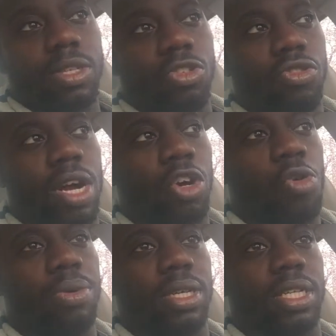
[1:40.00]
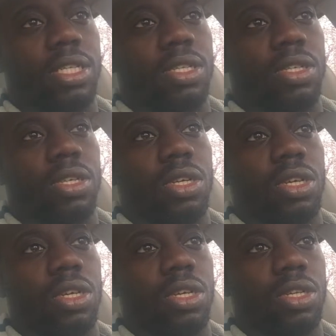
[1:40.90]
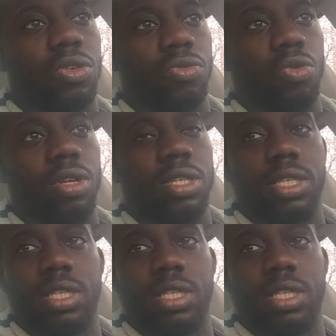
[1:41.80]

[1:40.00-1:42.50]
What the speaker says: you trying to go up against the rulers